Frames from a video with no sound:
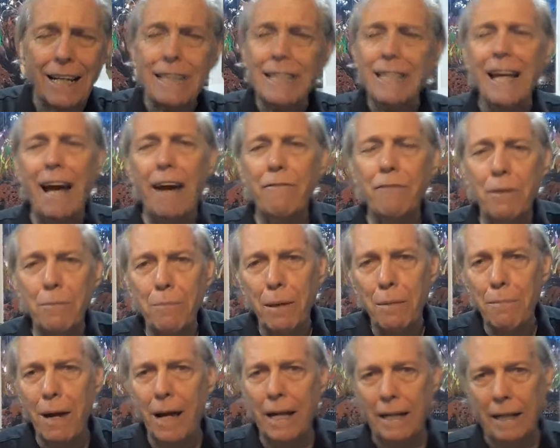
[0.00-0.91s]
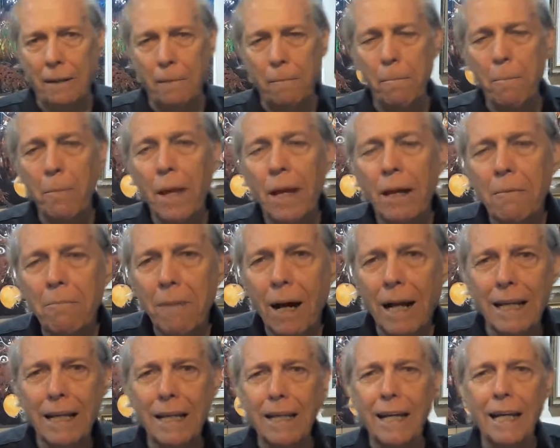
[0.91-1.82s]
doesn't have to be money.
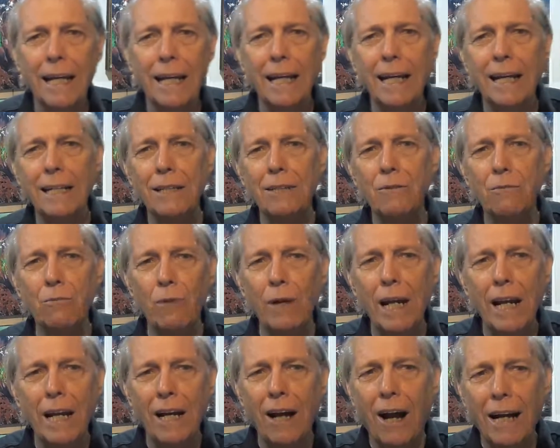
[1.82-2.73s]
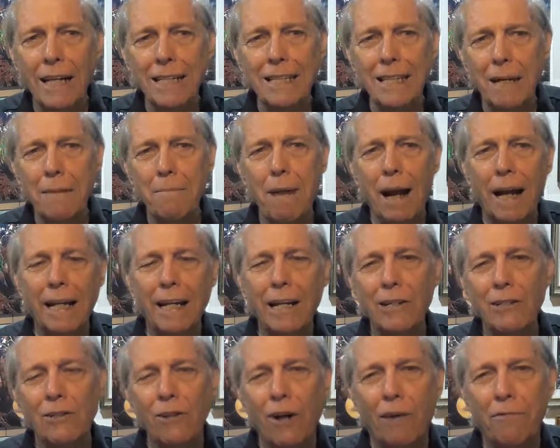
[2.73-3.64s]
Money is really, I see money
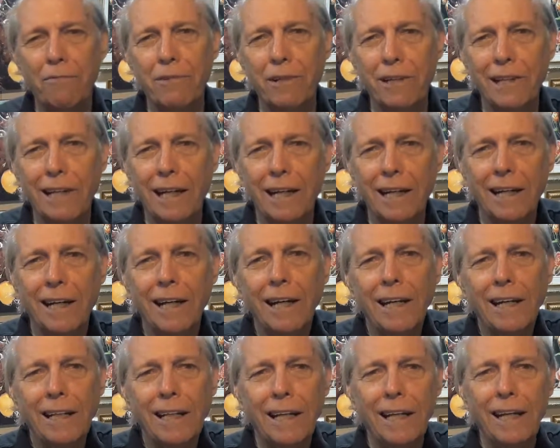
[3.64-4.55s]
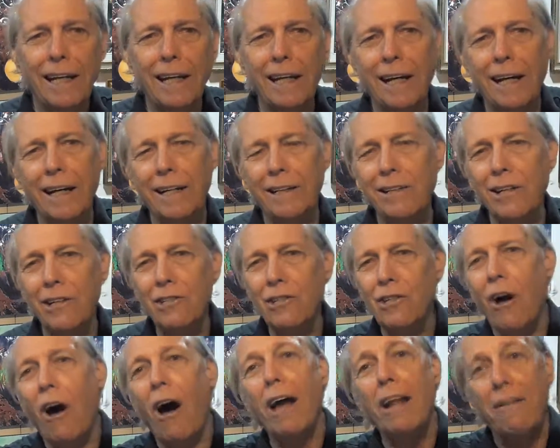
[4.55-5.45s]
as often the
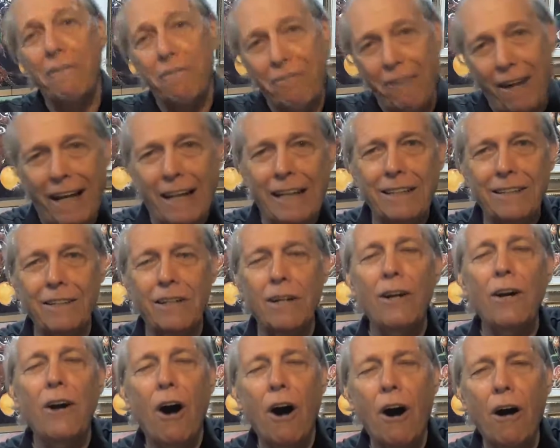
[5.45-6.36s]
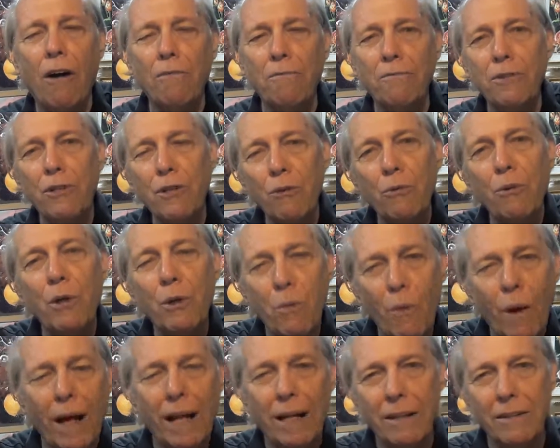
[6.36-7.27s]
side effect of
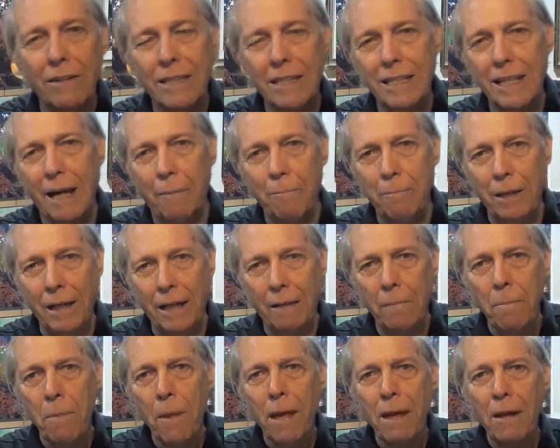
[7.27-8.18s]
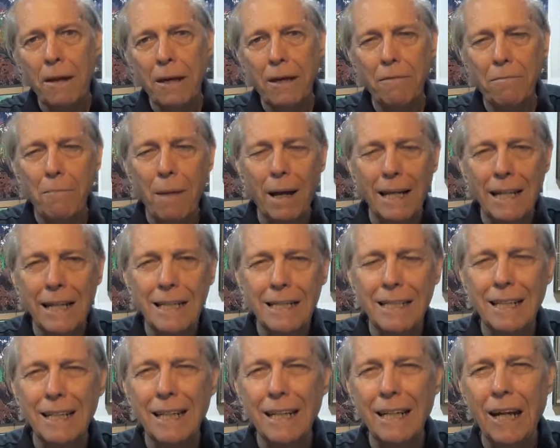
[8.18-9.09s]
doing well in something. If money
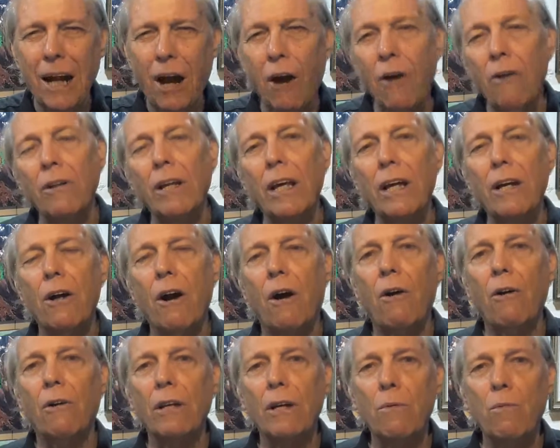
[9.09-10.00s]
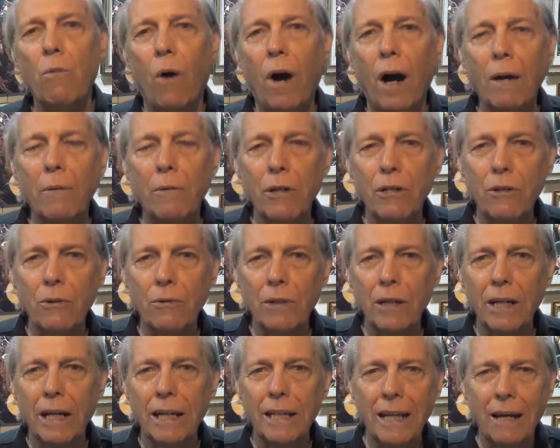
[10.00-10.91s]
is the only goal in why we're
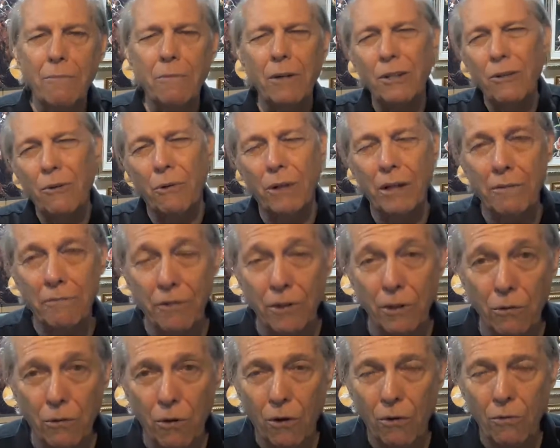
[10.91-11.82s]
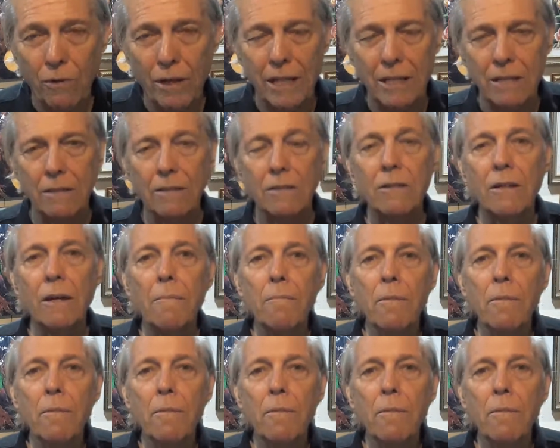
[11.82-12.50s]
doing it, then we're doing it for the wrong reasons.